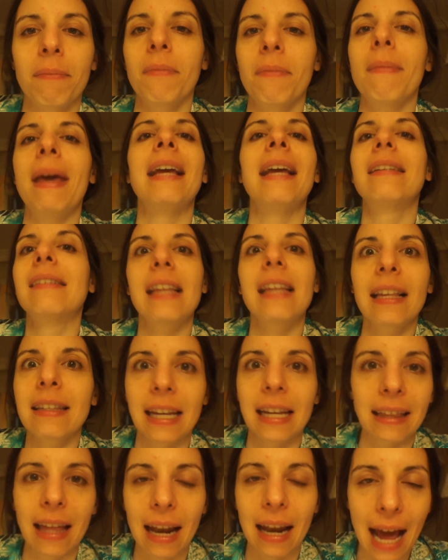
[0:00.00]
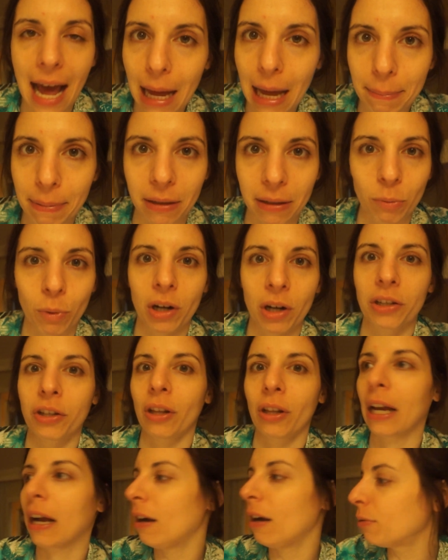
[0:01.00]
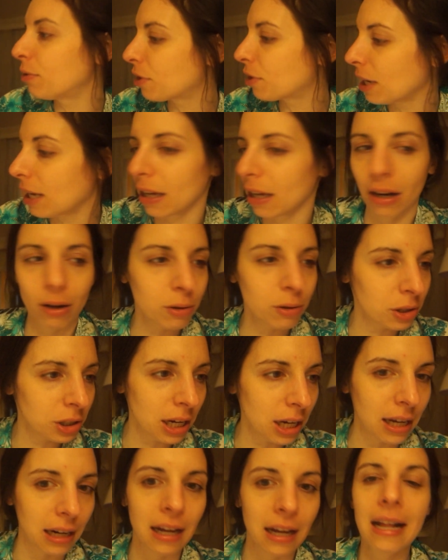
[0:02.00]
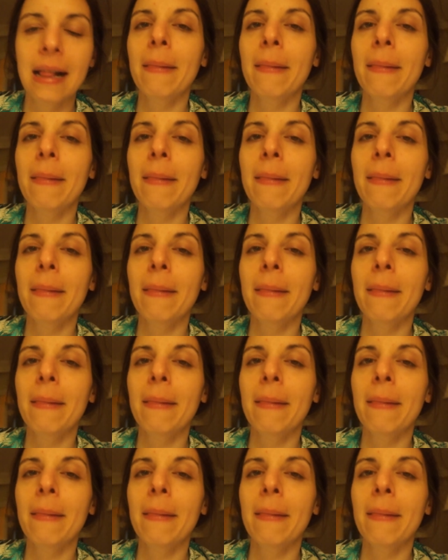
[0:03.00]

makes things like that happen where you're like, oh shit, oh shit.